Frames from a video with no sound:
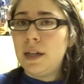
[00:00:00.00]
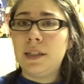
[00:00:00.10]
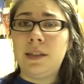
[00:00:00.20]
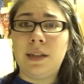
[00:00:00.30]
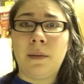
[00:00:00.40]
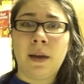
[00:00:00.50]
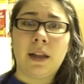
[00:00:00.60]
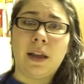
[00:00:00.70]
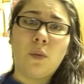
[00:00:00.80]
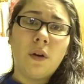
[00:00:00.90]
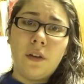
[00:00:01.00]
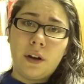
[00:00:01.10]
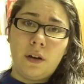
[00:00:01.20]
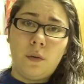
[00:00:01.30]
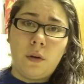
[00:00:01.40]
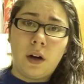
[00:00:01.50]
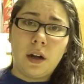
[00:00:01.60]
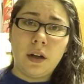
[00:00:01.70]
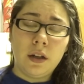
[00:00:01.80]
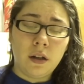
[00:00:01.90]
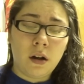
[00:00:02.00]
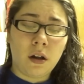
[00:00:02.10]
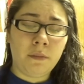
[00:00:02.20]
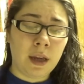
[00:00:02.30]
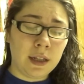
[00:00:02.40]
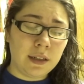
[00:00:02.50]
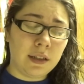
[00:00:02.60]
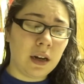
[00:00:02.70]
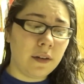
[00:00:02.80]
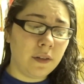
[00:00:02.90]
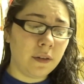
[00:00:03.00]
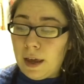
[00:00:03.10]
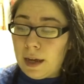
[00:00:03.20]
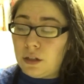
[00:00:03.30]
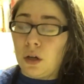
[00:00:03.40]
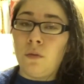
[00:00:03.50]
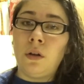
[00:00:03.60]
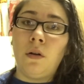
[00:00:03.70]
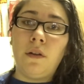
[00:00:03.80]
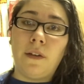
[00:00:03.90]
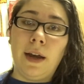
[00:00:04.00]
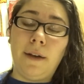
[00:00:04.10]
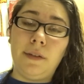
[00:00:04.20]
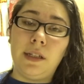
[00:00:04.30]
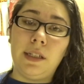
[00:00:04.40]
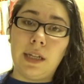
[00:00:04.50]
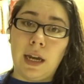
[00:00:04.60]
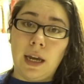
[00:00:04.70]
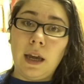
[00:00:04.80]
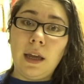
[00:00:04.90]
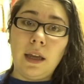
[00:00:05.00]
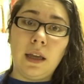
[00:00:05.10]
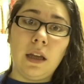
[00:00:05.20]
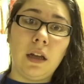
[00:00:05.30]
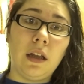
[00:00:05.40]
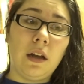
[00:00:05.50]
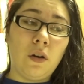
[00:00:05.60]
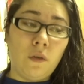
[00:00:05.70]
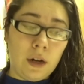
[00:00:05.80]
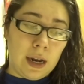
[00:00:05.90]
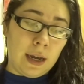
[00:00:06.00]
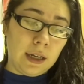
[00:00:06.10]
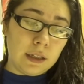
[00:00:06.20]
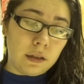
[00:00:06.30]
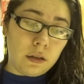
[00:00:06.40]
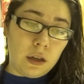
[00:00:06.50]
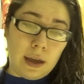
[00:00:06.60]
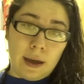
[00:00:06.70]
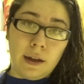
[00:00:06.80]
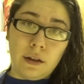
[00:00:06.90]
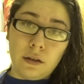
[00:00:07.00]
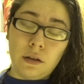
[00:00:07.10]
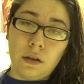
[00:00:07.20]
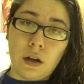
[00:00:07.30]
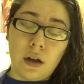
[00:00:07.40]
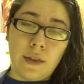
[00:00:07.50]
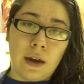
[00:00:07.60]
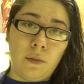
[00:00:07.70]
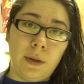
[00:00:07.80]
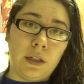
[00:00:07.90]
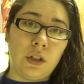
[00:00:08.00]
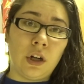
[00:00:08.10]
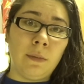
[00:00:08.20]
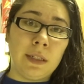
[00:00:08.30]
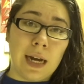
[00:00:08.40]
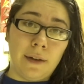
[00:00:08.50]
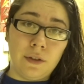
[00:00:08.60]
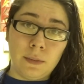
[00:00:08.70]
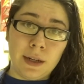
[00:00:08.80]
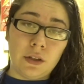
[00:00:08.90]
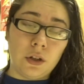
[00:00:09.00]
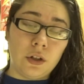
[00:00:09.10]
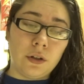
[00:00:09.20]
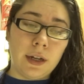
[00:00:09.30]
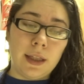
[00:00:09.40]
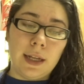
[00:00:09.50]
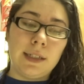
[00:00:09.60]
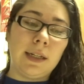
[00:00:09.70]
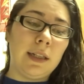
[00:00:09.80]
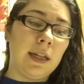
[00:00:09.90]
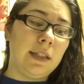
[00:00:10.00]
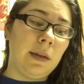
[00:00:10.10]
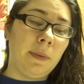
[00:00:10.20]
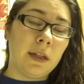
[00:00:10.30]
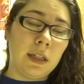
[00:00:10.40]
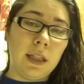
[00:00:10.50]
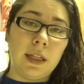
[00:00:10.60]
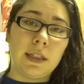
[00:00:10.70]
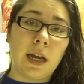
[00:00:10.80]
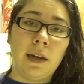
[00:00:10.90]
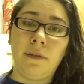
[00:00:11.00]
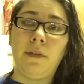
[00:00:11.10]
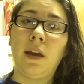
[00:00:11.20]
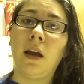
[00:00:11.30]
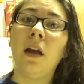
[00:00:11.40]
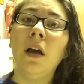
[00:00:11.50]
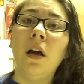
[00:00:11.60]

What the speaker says: stomach, like where they're gonna work on me and stuff. They don't know if I have to stay overnight yet. That'll be determined after my surgery. They said that typically this kind of thing